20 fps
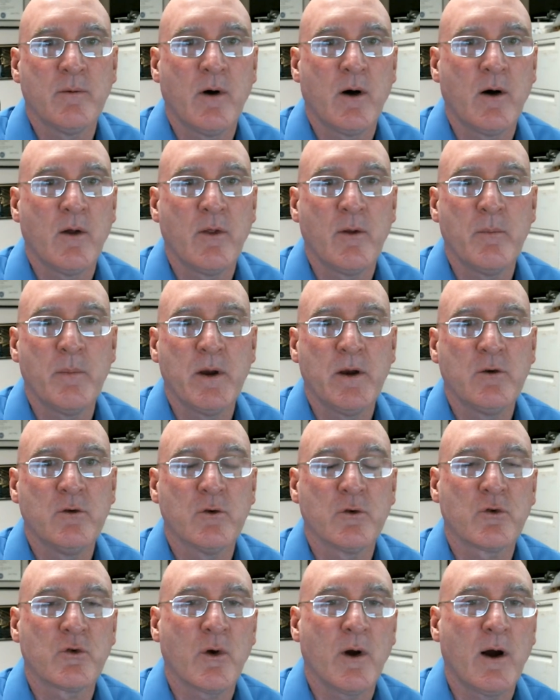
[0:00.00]
all the major
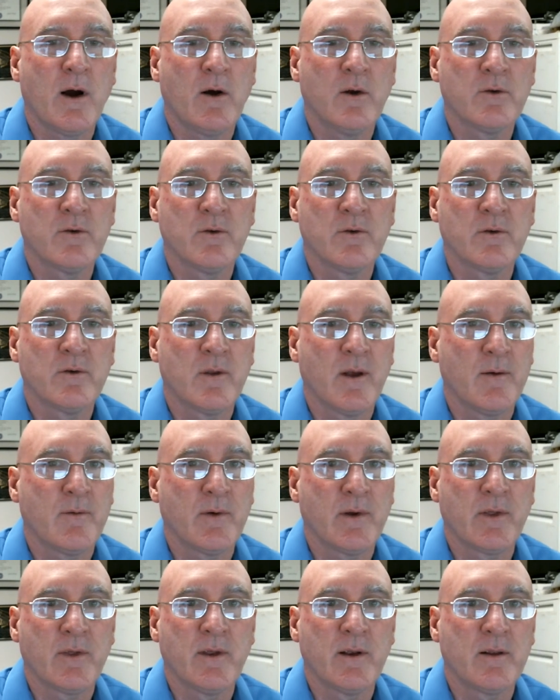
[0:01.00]
trials and stuff
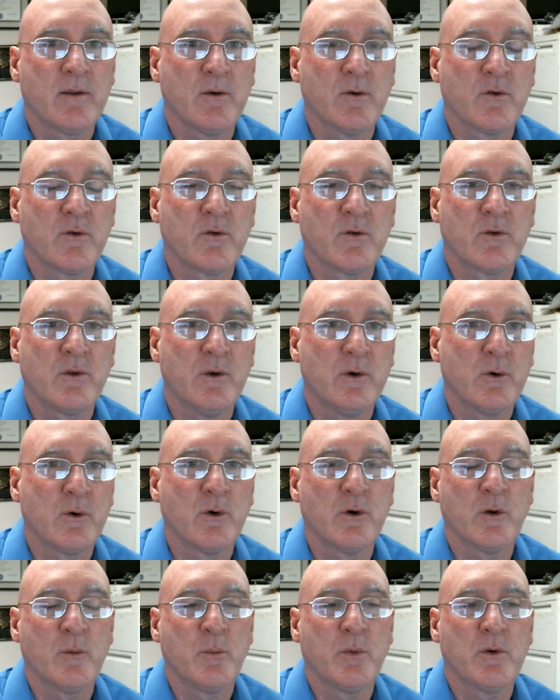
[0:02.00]
i think they're still
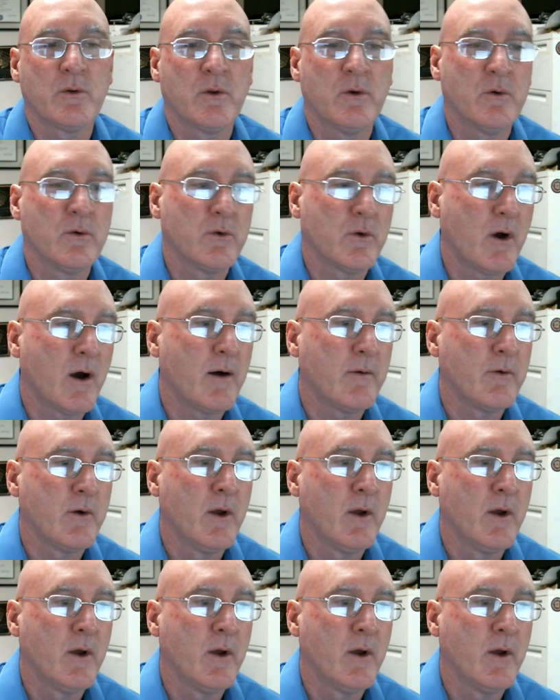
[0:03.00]
going to put those off